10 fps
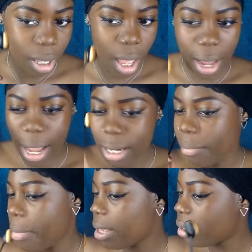I kind
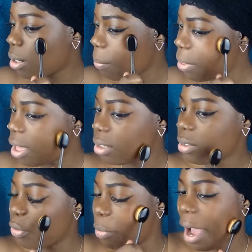of messed up the
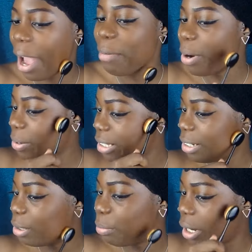ends of my eyebrows a
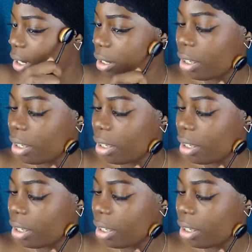little, but